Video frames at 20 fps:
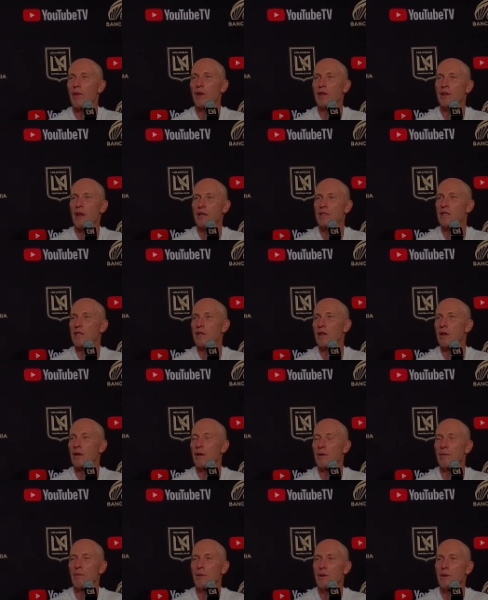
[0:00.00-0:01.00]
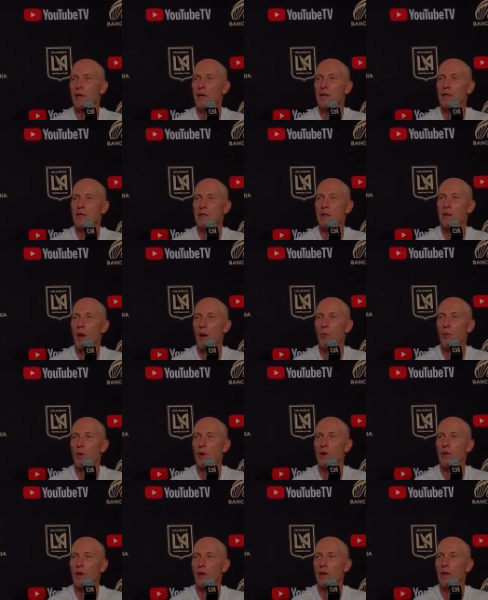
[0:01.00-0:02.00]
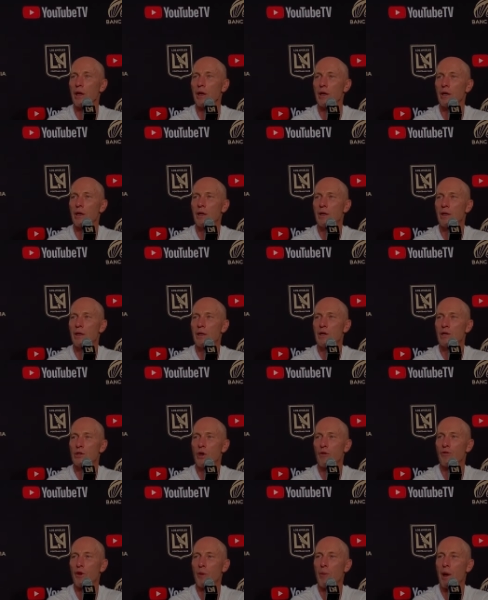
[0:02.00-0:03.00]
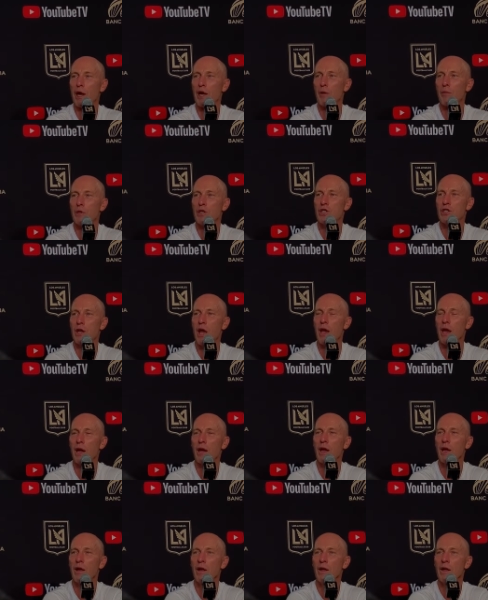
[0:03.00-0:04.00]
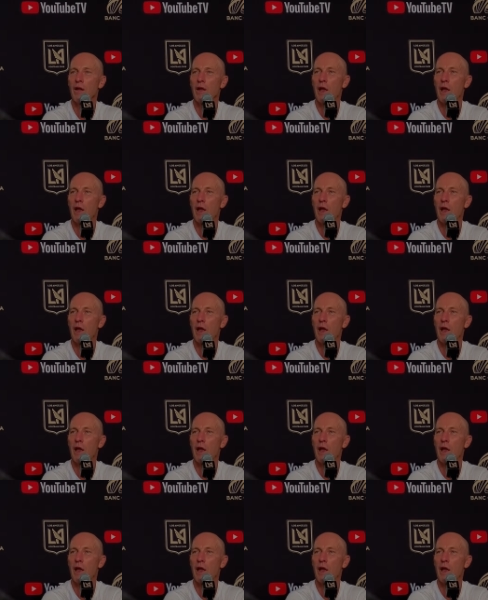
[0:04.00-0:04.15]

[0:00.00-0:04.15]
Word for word: I think that's the least number in the league. So if you make a mistake,